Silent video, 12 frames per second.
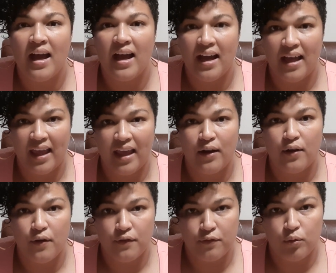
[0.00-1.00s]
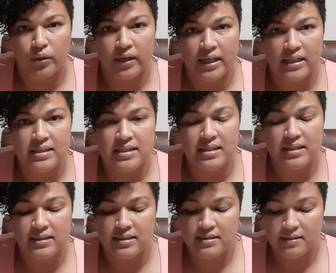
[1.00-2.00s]
ahead for it.
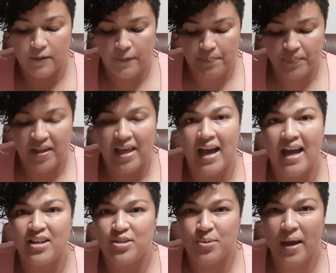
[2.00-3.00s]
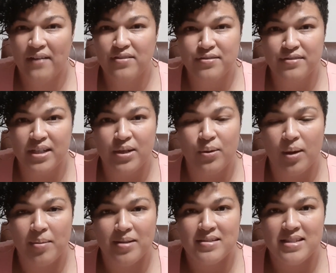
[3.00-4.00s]
So yeah, I do have a video
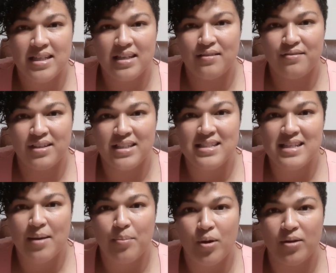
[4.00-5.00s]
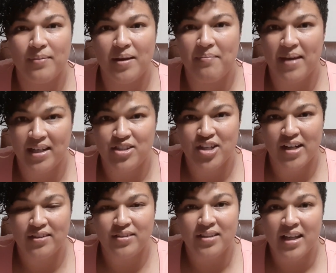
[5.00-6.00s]
about sinking funds up on my main
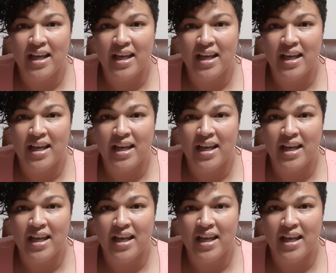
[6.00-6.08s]
channel,